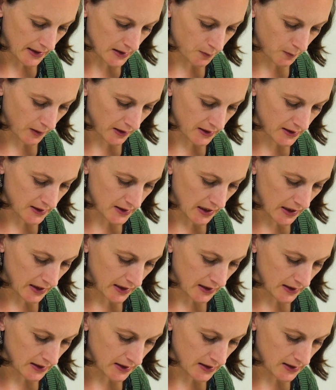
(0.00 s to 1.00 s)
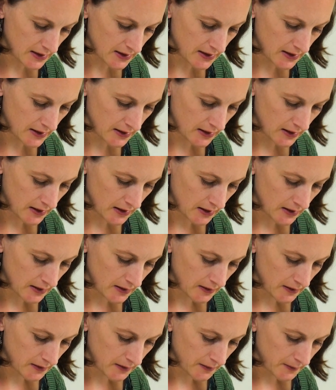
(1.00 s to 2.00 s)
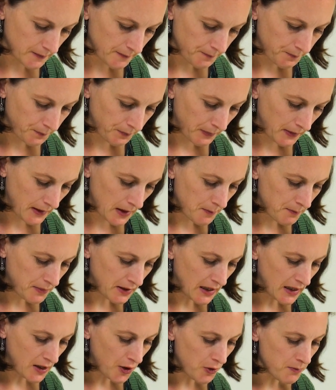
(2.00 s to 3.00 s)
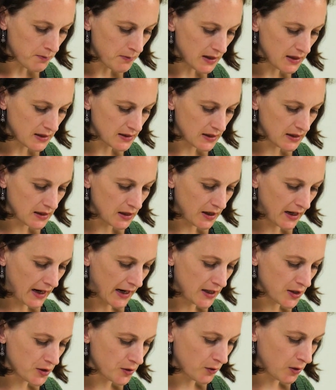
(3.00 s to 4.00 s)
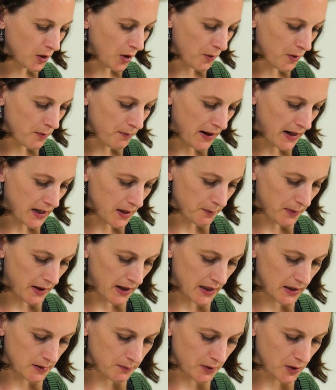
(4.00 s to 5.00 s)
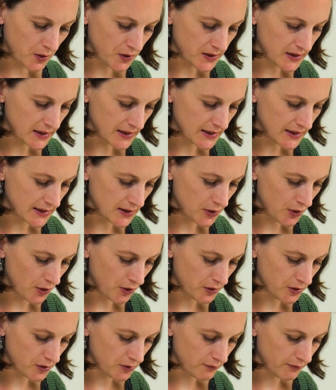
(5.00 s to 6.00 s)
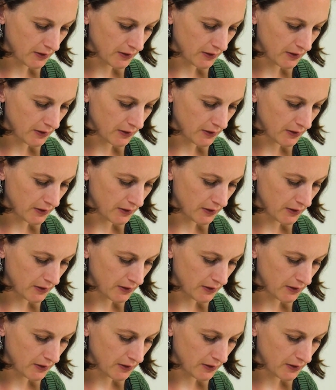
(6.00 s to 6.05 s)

as well as tightness. but I omit the occasional lower back pain because this is not